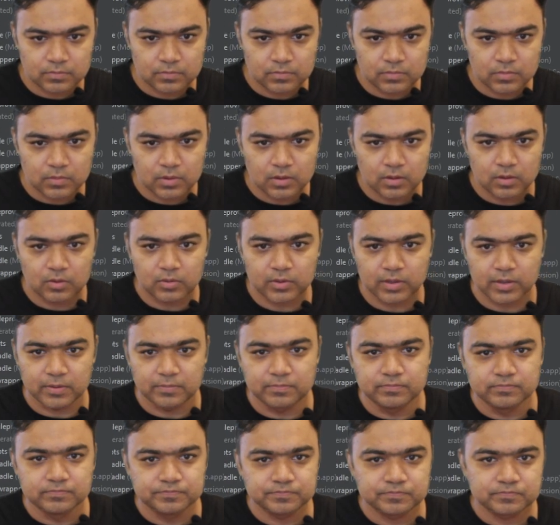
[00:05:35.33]
Okay,
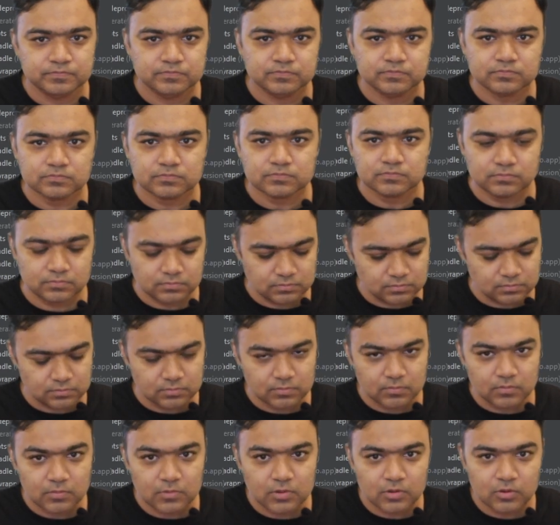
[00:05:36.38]

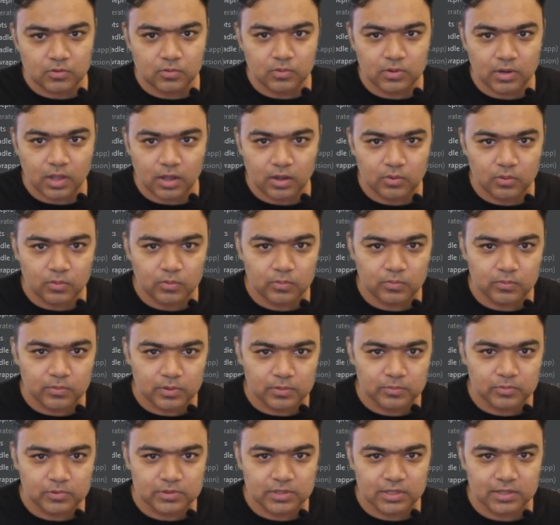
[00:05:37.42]
so now one more
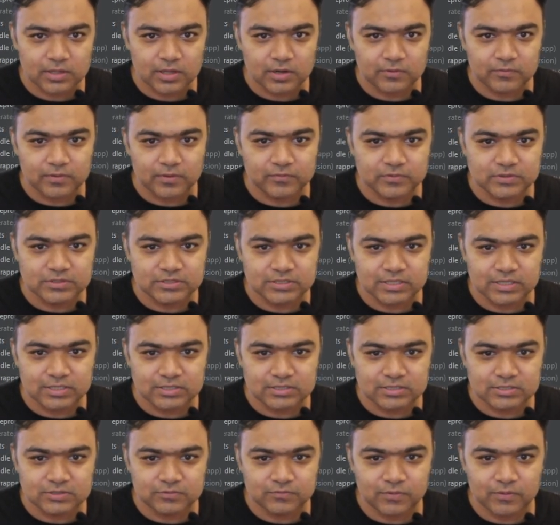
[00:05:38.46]
thing that we have to change is
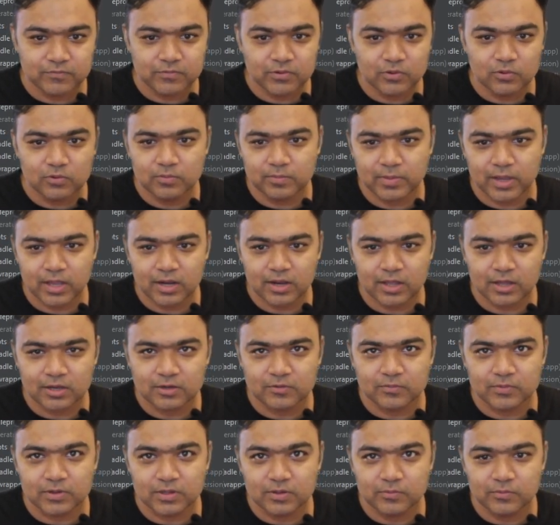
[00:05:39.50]
when we go to main activity,
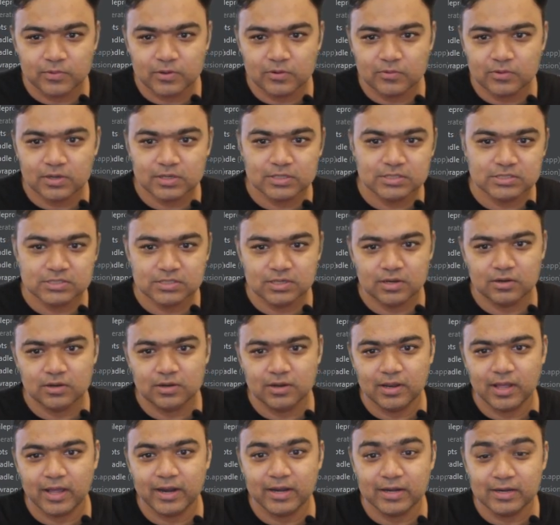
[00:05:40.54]
we don't
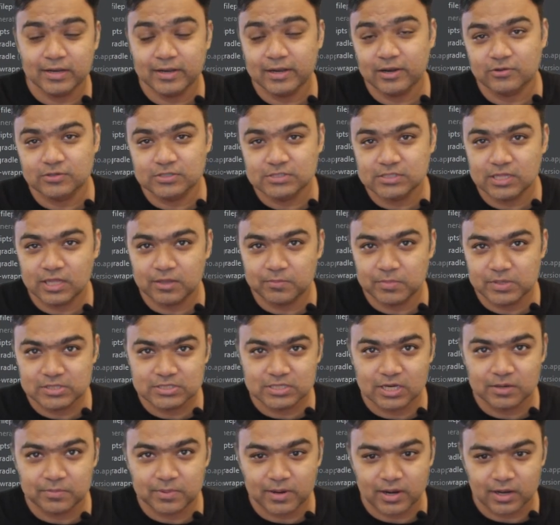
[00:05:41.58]
directly launch the image helper
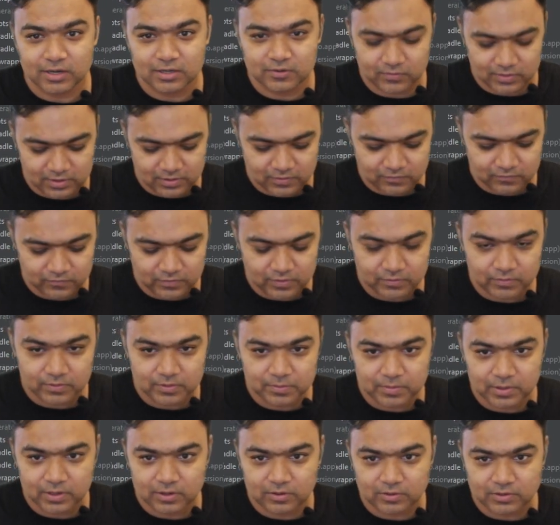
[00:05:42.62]
activity. We will be
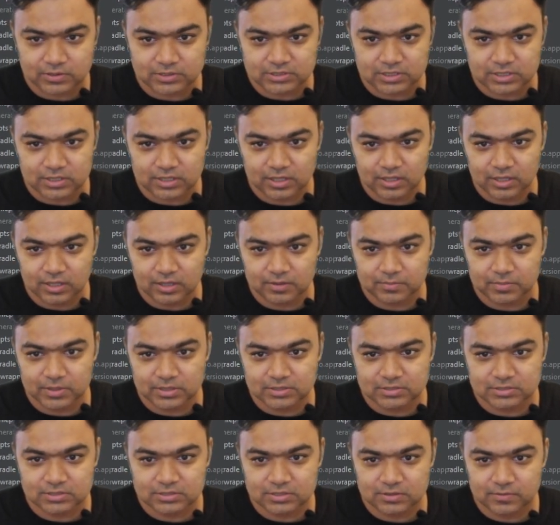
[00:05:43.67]
launching the image
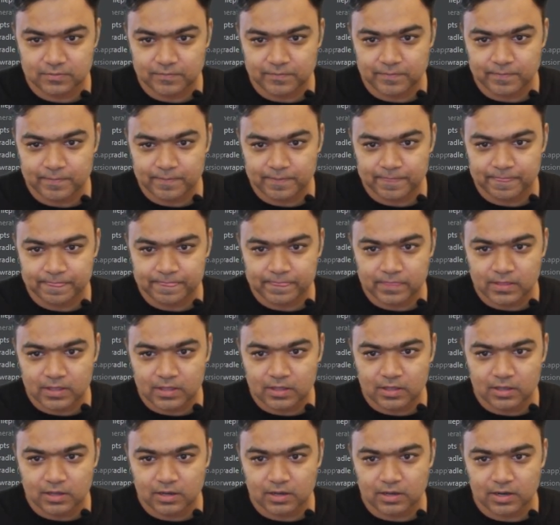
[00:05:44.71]

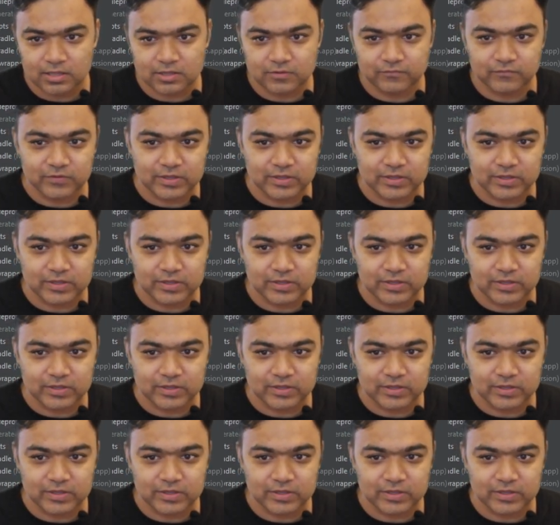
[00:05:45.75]
classification